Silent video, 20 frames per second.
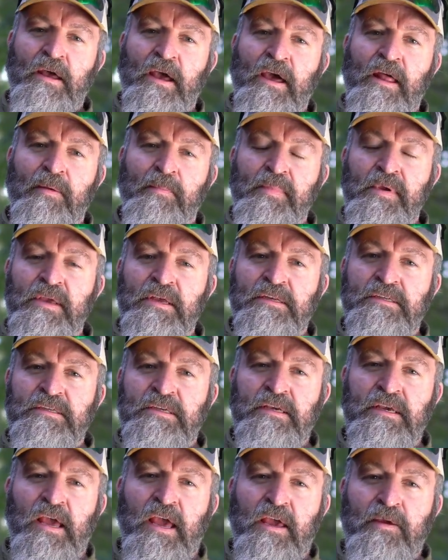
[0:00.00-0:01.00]
I had a
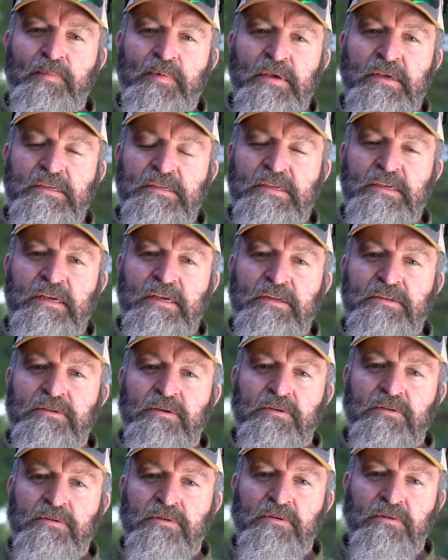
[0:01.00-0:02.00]
B&T APC
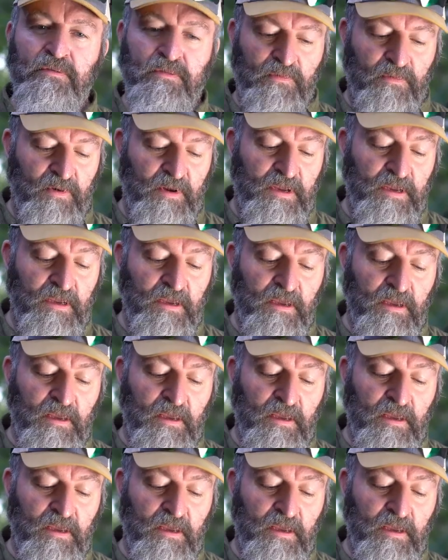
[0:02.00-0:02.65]
223,